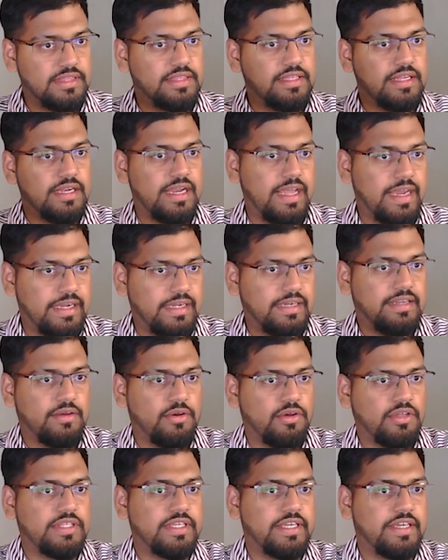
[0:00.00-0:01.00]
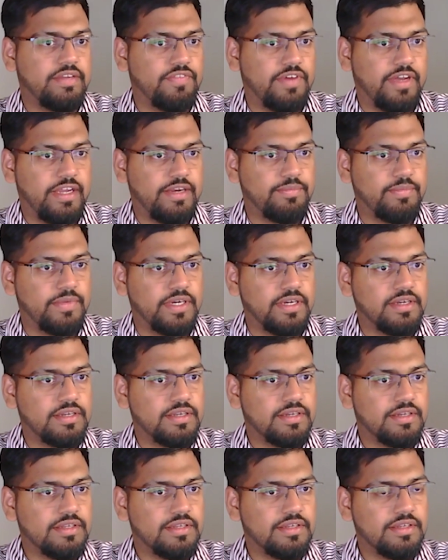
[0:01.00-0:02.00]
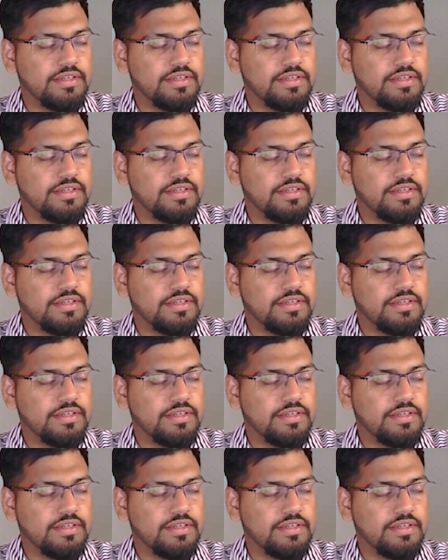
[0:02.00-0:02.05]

the light or the environment?